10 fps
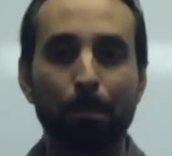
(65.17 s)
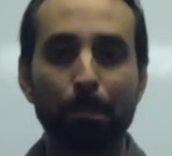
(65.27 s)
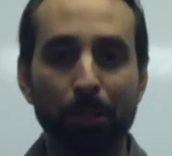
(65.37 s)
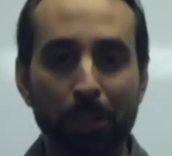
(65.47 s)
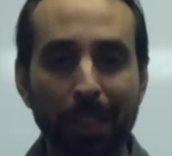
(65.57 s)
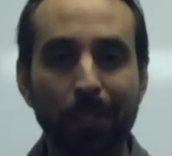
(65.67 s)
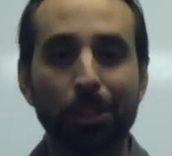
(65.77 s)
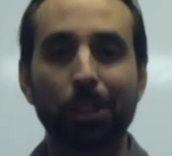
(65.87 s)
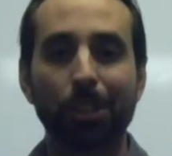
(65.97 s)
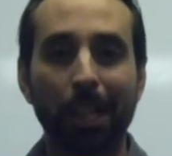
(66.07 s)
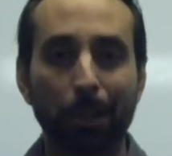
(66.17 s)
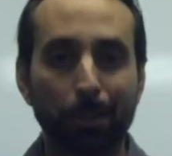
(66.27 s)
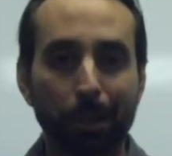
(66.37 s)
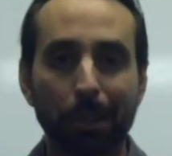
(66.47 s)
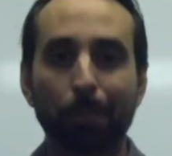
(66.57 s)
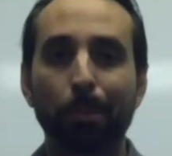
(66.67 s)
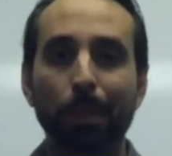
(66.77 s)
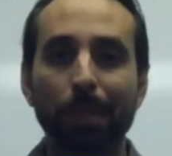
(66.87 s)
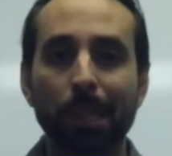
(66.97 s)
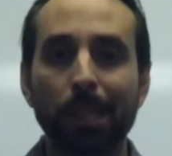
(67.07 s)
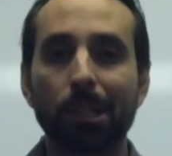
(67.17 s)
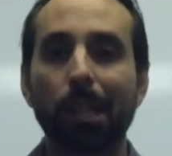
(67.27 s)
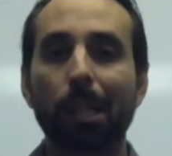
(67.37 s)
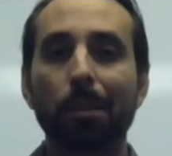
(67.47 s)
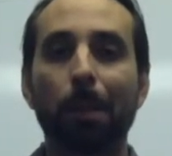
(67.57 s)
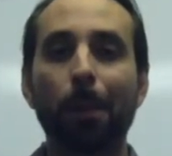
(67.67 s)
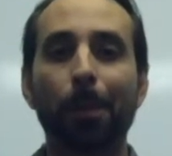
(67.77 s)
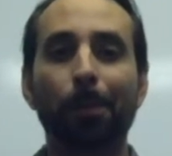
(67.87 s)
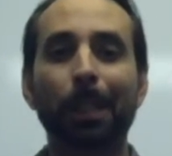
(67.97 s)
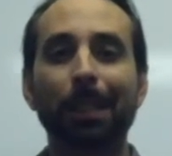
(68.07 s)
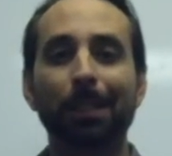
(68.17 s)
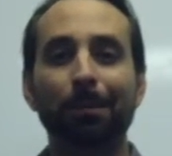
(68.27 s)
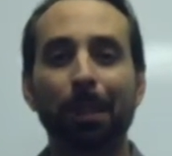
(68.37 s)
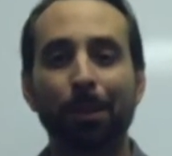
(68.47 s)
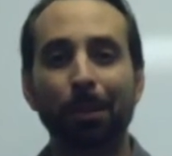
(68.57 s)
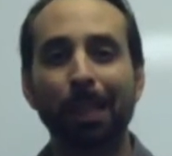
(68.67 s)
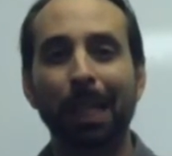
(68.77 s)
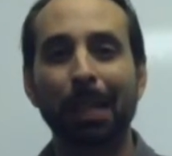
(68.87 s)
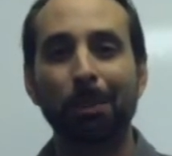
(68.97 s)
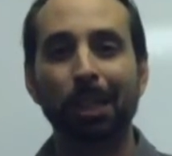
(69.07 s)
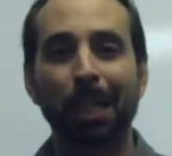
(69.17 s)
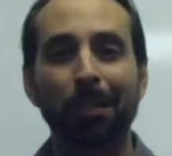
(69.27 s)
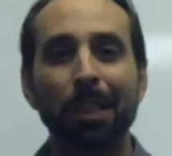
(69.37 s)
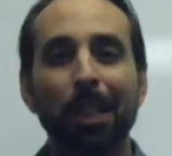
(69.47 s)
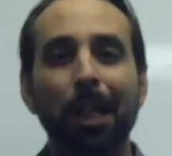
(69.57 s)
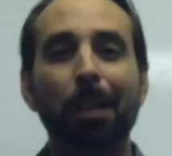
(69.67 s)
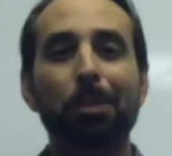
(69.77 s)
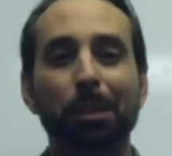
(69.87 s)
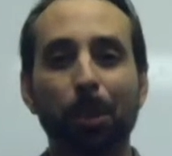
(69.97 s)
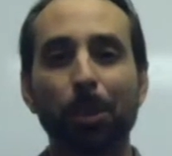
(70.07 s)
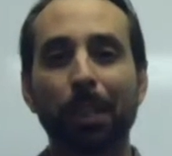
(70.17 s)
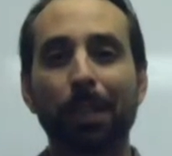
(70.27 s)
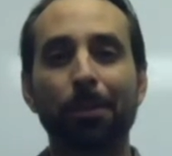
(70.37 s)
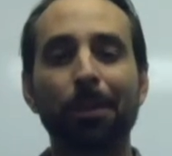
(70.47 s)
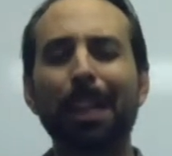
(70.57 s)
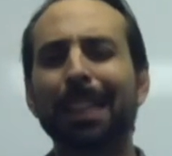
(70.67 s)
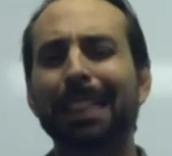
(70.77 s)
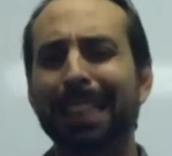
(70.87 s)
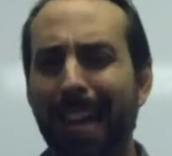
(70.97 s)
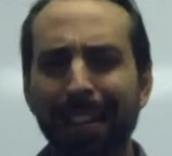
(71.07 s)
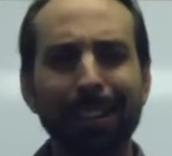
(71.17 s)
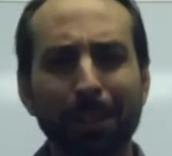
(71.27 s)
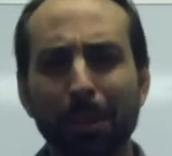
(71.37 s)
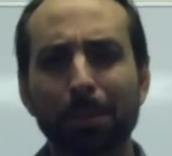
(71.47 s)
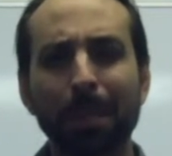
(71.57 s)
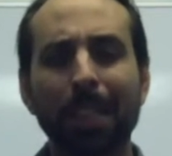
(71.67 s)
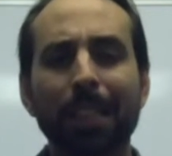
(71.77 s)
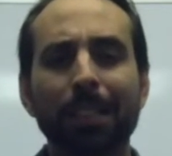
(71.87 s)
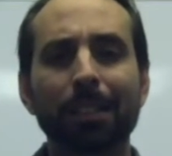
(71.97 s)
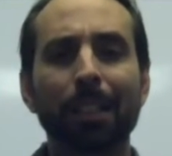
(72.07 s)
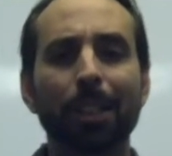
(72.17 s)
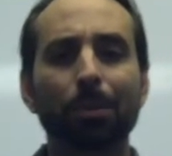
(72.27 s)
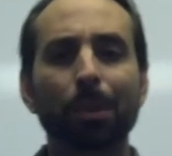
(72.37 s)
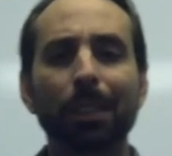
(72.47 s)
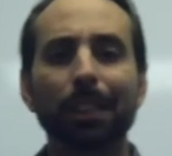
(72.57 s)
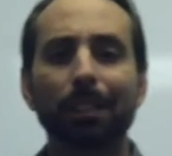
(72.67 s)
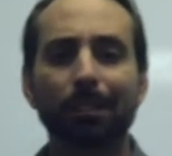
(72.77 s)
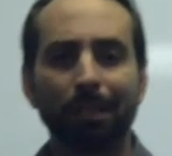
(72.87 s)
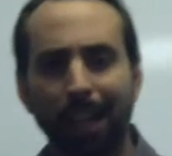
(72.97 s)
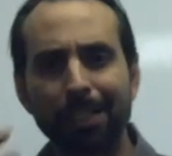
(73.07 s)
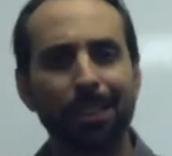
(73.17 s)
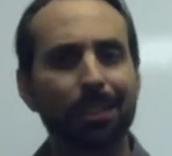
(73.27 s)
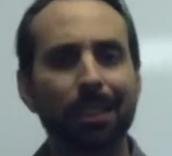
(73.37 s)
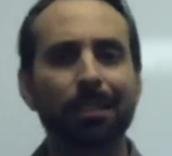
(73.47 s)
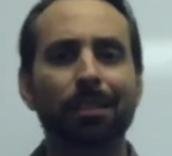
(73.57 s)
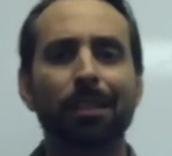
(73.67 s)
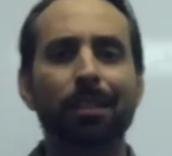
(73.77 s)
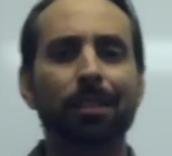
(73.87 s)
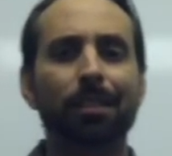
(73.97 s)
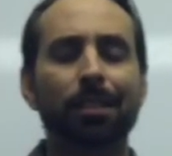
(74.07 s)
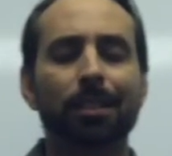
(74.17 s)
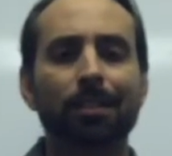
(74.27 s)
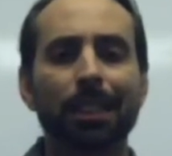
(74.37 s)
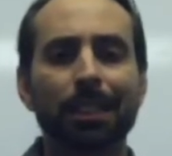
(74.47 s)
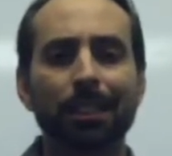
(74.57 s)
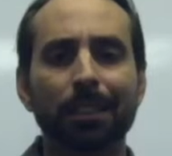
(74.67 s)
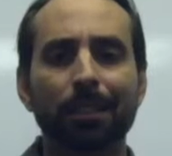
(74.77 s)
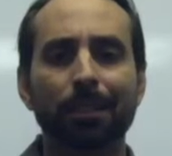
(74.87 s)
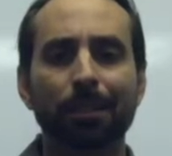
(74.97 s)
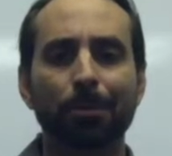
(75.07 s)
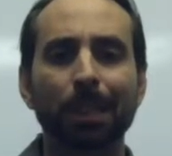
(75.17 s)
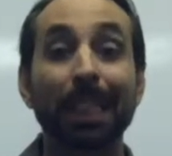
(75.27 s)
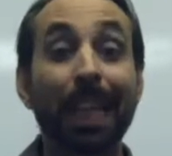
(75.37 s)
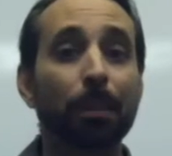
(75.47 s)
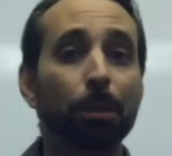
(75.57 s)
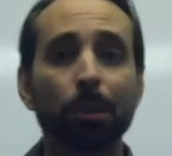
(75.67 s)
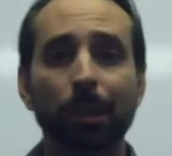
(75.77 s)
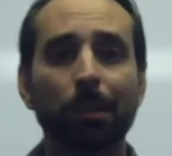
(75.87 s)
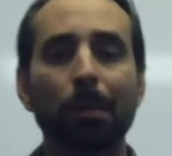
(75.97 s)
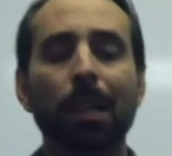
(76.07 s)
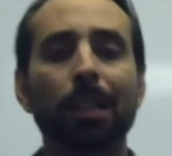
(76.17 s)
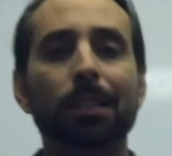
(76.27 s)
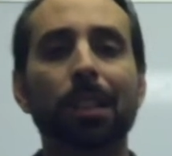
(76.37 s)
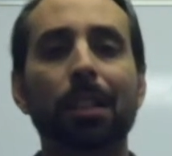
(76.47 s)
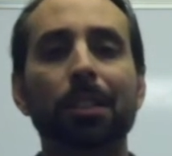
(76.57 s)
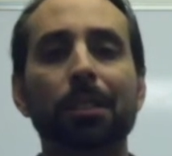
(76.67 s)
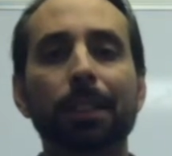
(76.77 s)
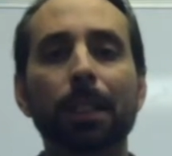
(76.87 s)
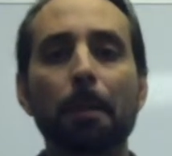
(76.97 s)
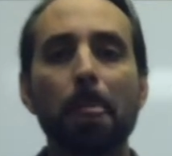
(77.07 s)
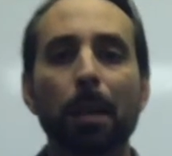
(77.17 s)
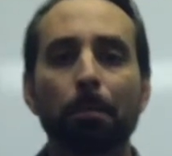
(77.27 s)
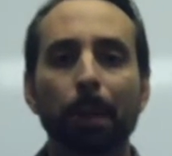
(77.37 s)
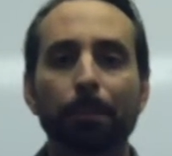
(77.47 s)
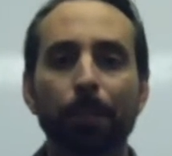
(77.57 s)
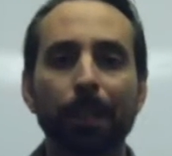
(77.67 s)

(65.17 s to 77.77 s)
Stevens just kind of puts a bunch of things you got to know about the Greek language, kind of clumps them all together. Not exactly all related, really logically, easily relatable in our minds logically, but